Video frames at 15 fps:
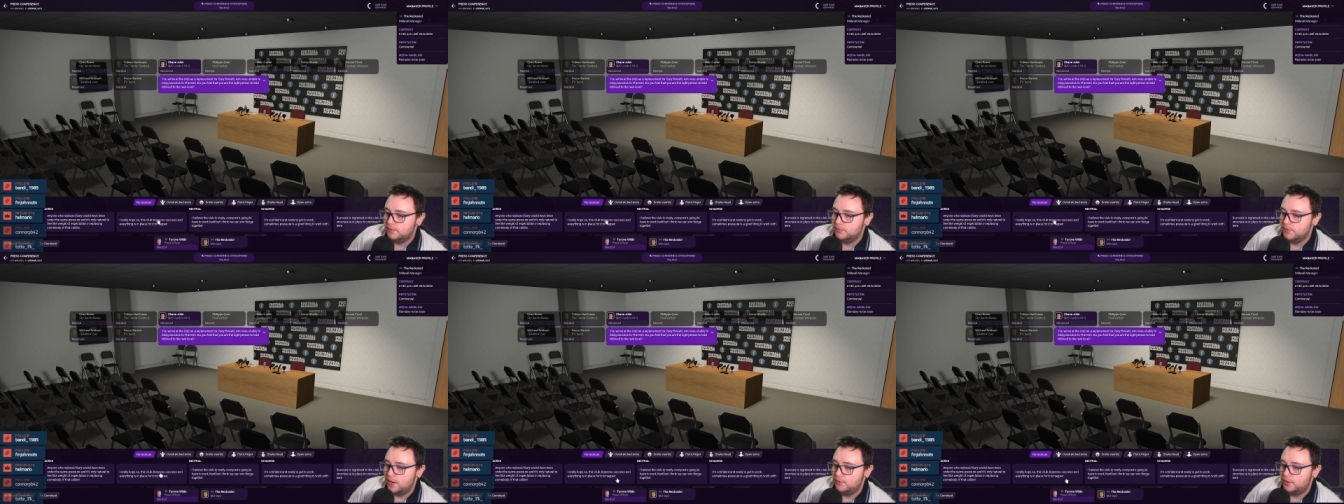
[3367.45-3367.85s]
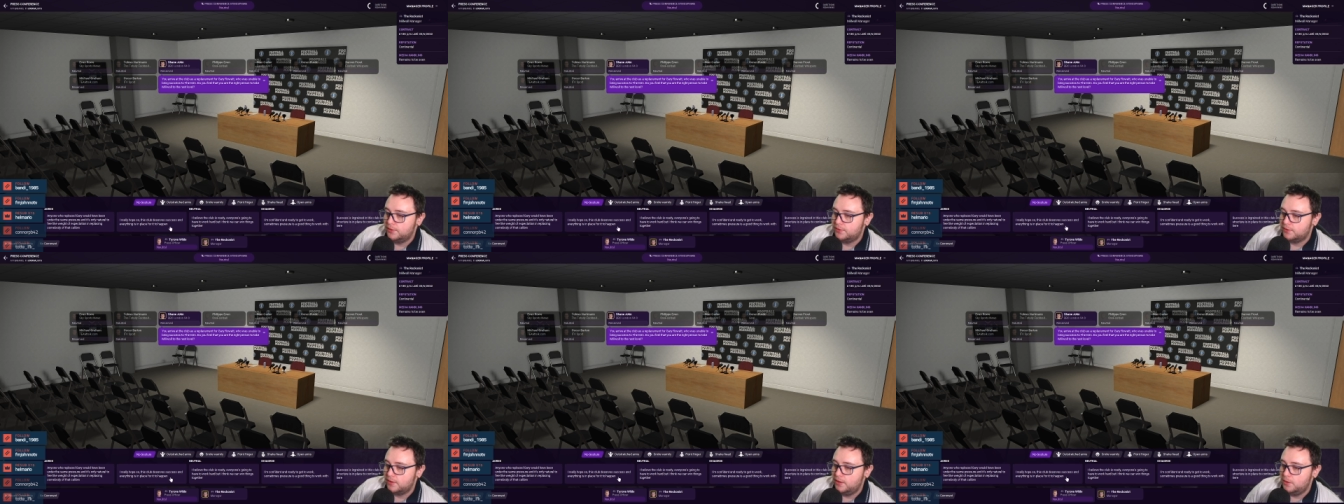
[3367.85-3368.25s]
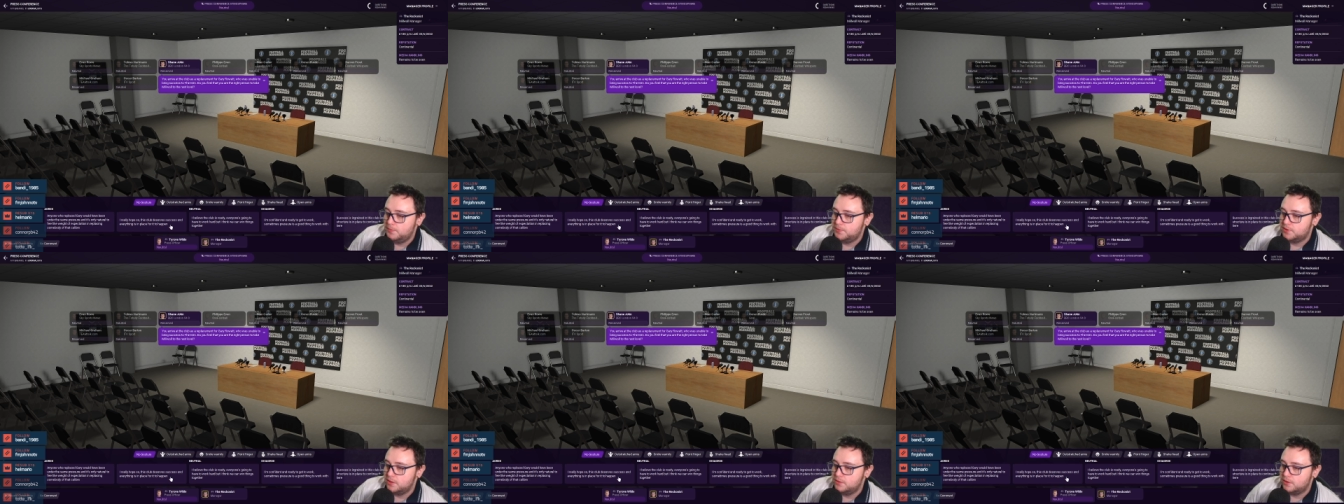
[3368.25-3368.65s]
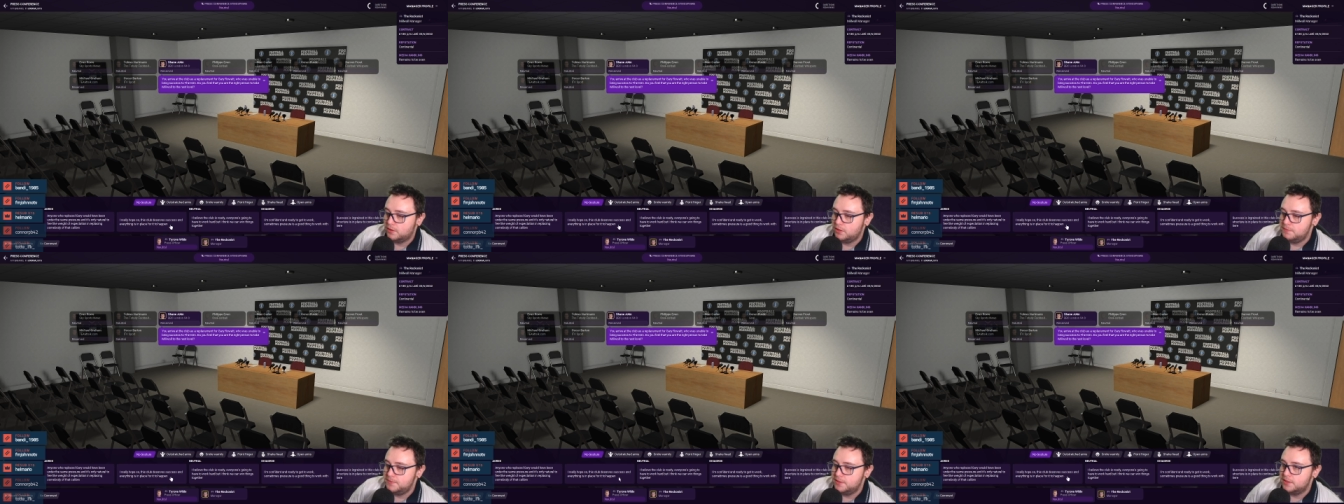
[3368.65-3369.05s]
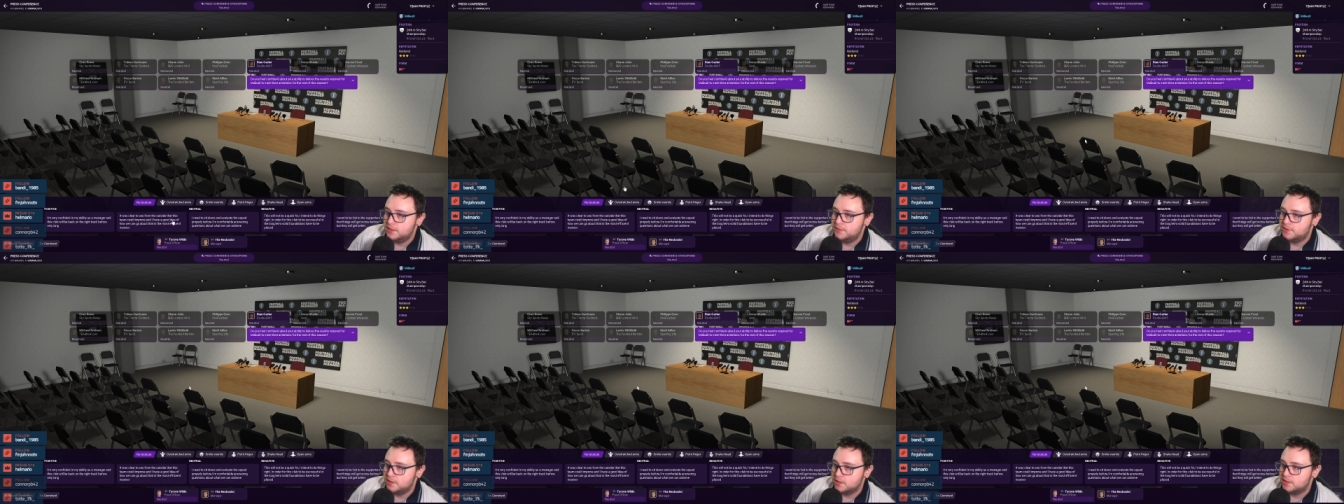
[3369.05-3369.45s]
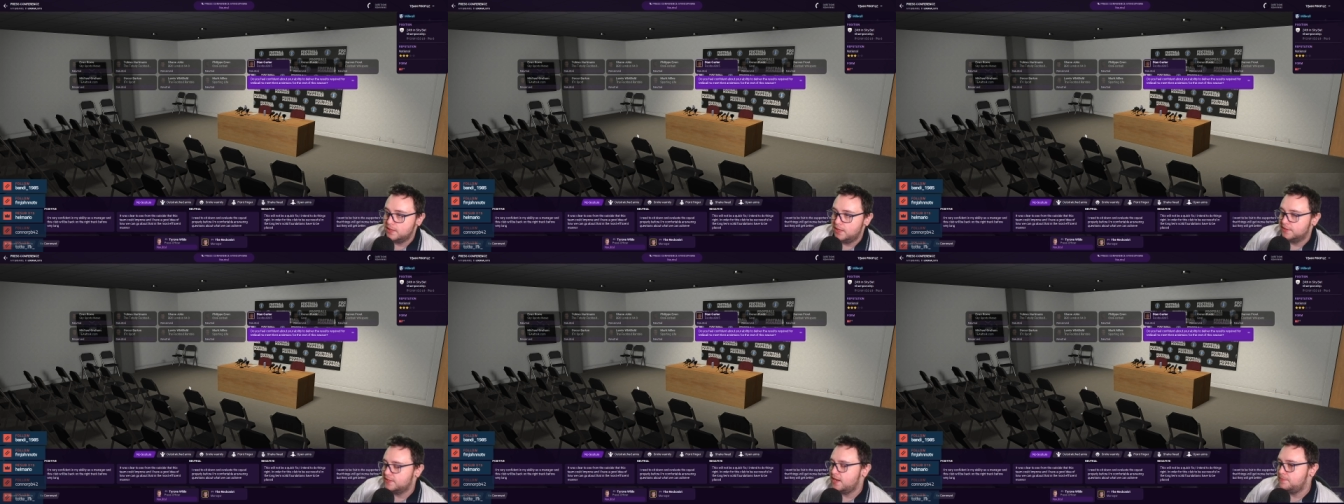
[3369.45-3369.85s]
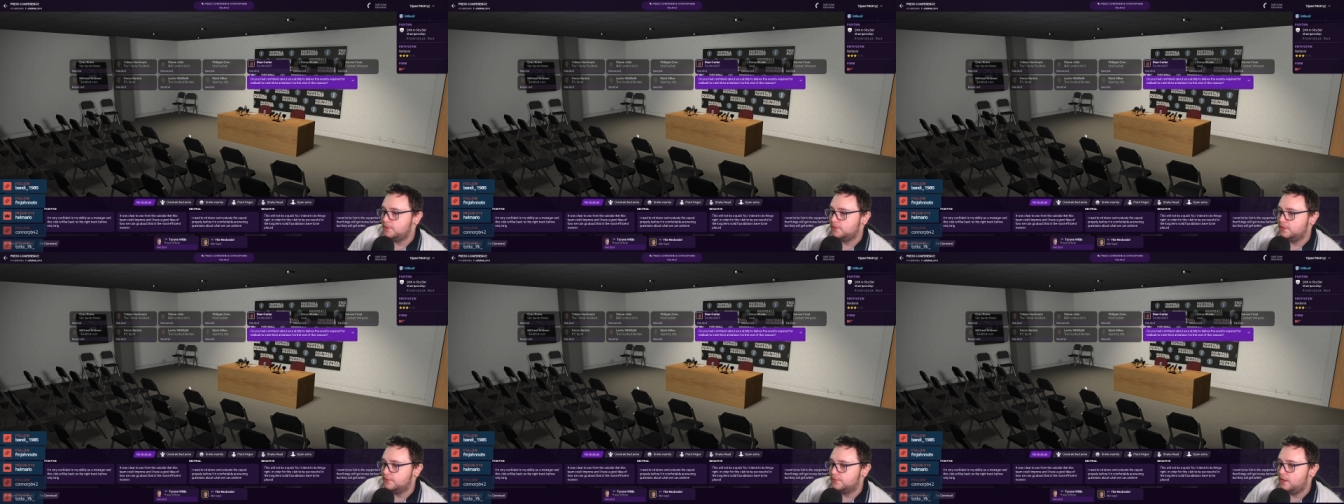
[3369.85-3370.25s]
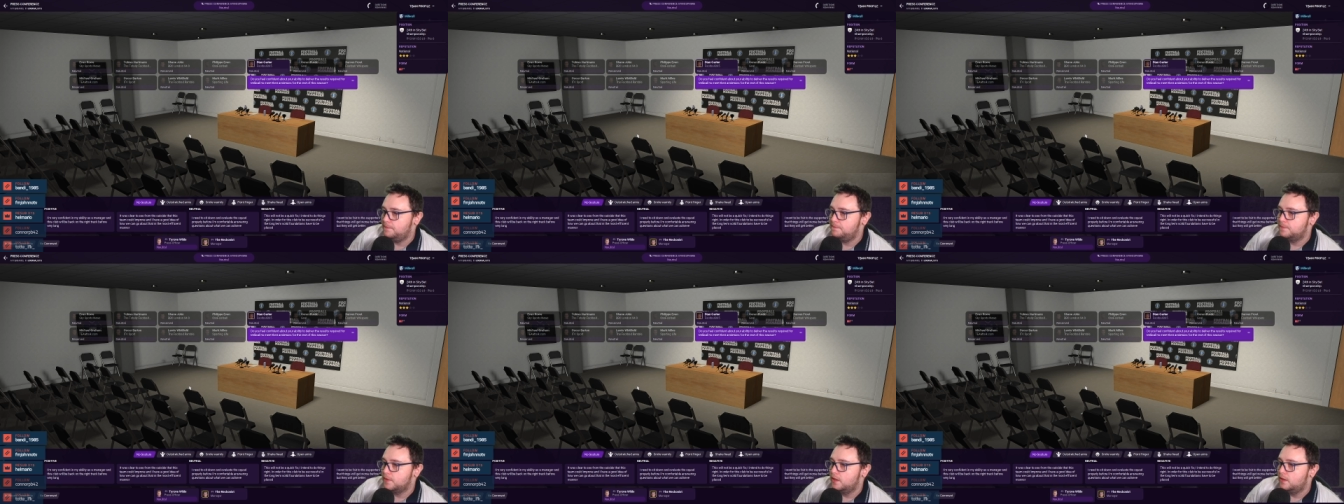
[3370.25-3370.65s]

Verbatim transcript: Rowett. I hope so. The club deserves success. I believe that.